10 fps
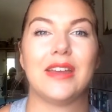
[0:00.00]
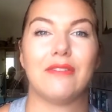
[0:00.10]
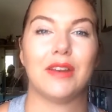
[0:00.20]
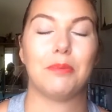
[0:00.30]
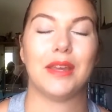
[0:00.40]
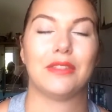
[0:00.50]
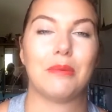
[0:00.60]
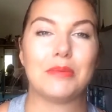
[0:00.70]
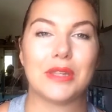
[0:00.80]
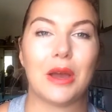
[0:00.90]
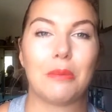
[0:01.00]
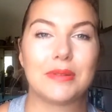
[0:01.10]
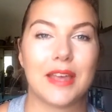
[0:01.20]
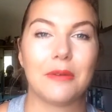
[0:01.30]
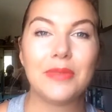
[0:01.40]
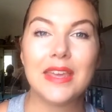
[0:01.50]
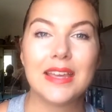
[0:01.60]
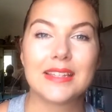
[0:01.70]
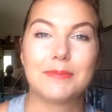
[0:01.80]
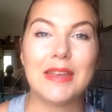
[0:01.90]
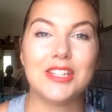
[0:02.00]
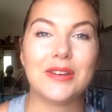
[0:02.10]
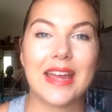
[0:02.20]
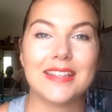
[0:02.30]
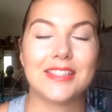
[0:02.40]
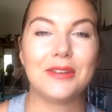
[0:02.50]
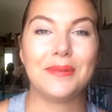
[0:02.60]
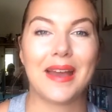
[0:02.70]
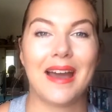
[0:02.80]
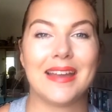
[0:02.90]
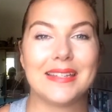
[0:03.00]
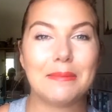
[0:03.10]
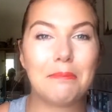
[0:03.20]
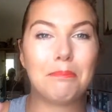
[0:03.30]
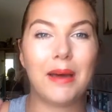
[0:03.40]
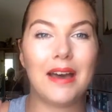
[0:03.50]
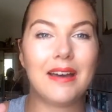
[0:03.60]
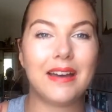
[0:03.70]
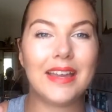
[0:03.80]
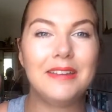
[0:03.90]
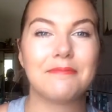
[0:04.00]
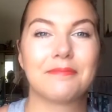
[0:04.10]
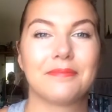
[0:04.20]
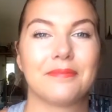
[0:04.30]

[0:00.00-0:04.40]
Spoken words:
you giving a big thumbs up. So speak to you again soon, guys. Bye.